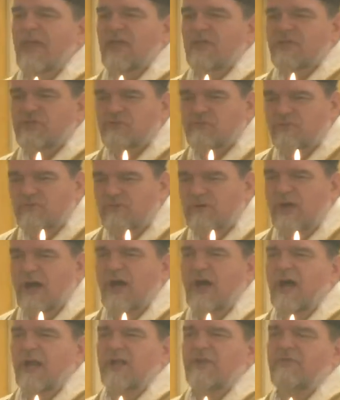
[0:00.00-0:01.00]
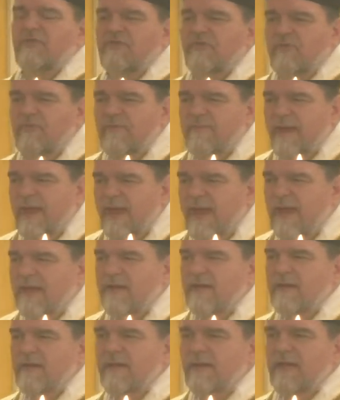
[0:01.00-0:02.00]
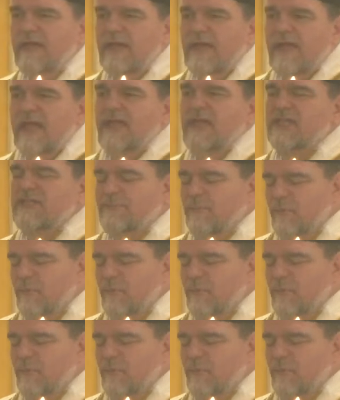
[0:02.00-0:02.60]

is true God and true man? It is